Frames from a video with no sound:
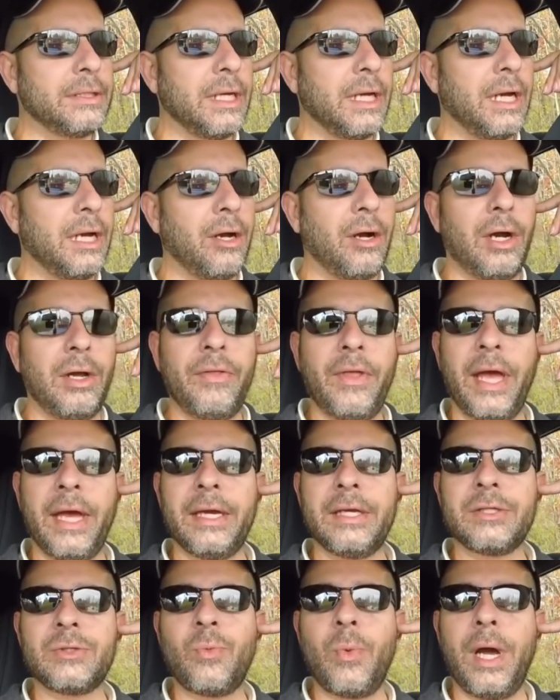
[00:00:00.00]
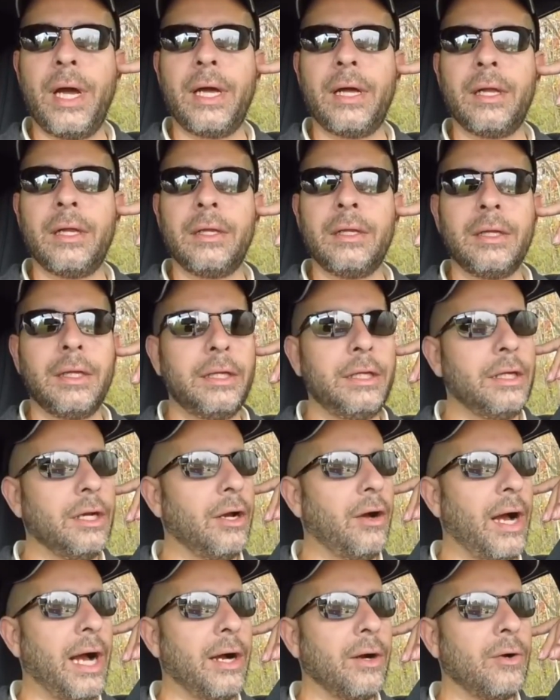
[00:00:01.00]
on that as well, you
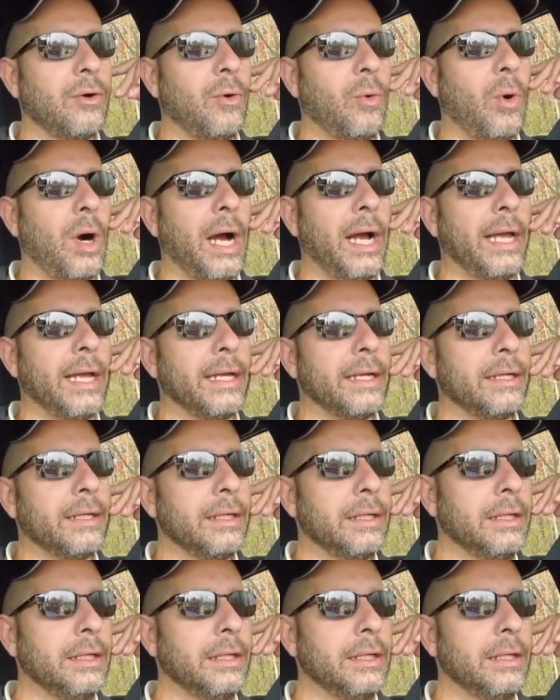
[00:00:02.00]
know, how quiet